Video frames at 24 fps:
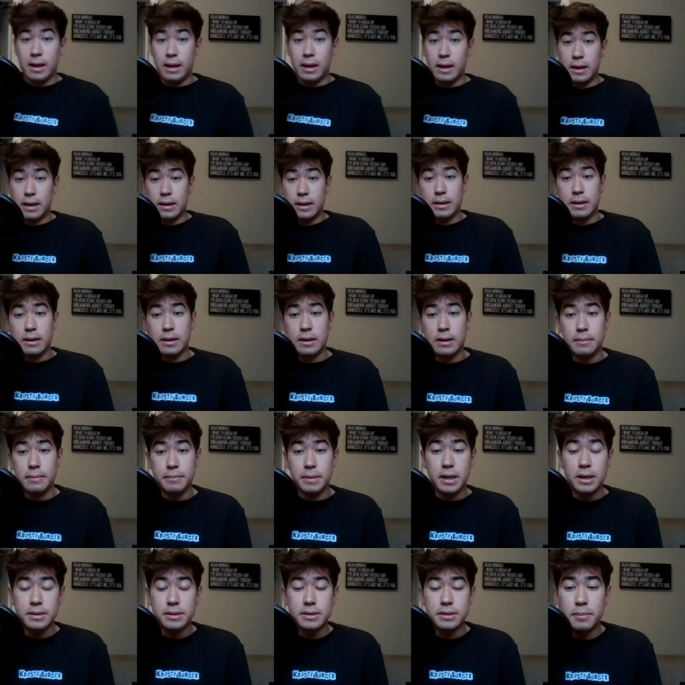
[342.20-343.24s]
And um,
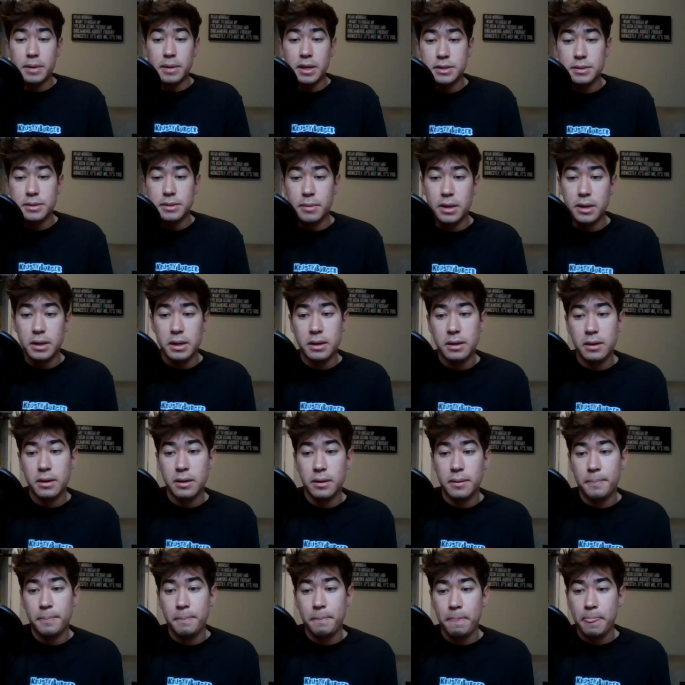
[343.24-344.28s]
yeah, start making some money.
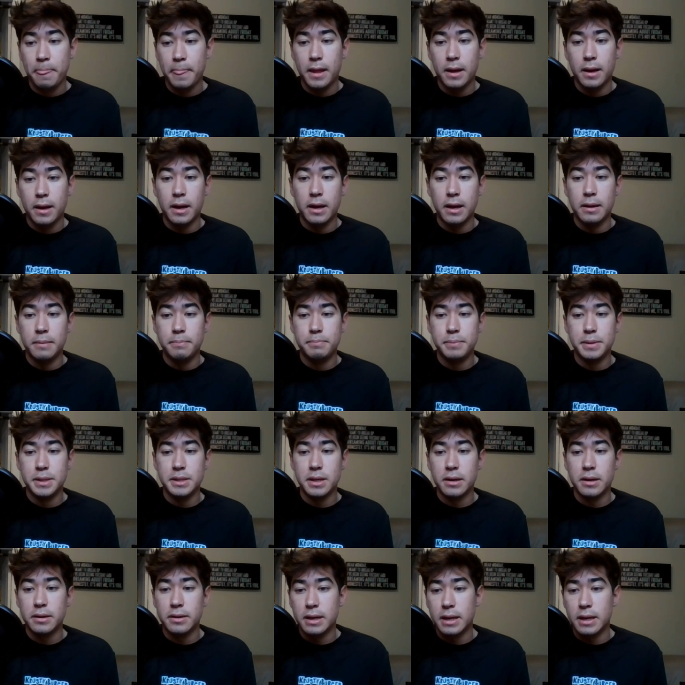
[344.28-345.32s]
All right.
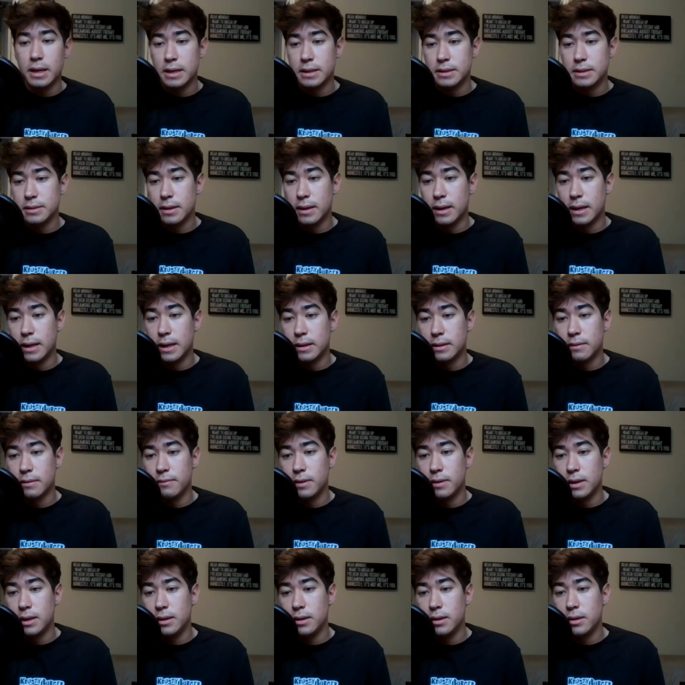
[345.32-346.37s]
Peace out, guys. Like the
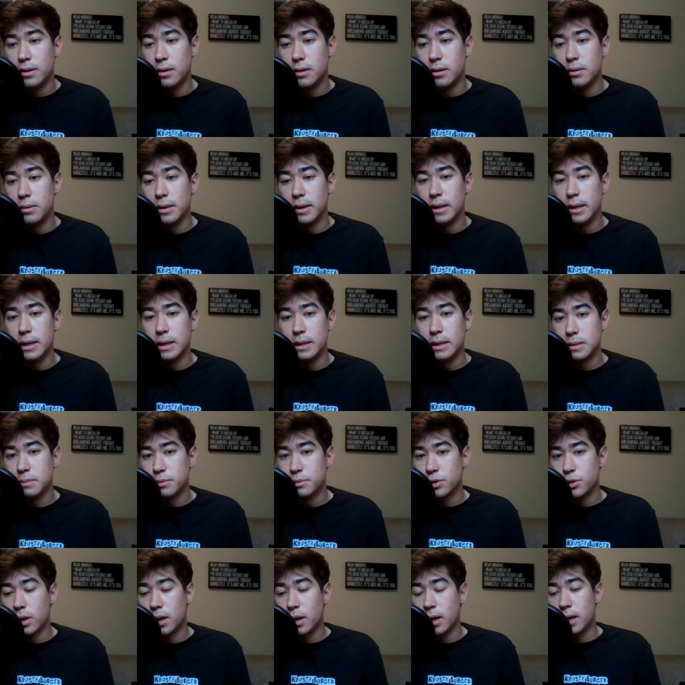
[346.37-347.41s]
video and
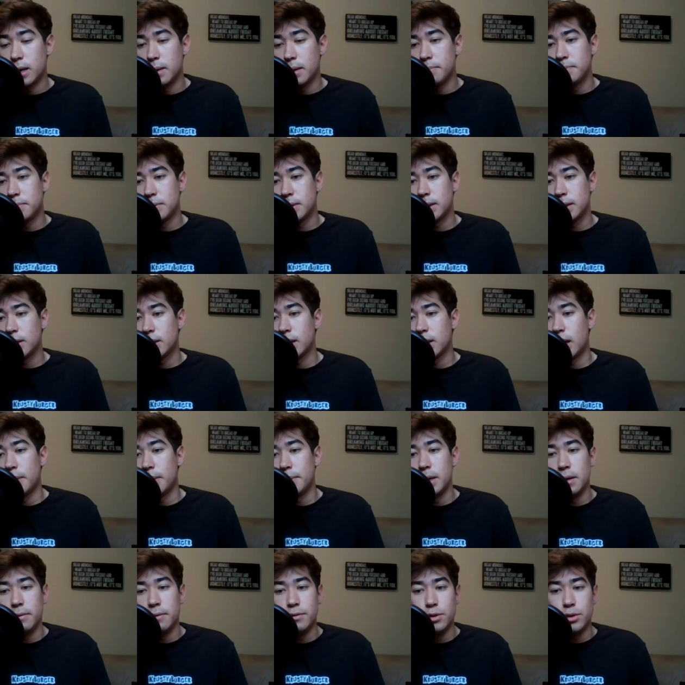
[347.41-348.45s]
subscribe
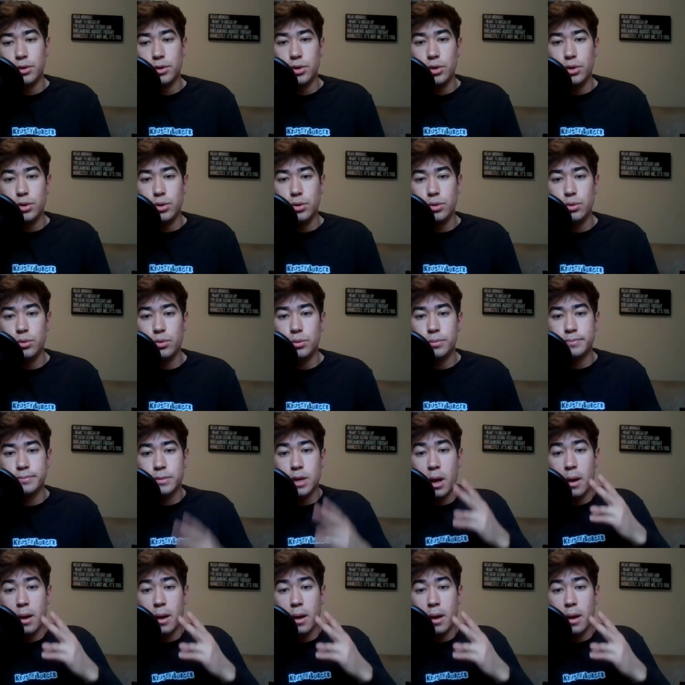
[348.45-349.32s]
comment if you're new.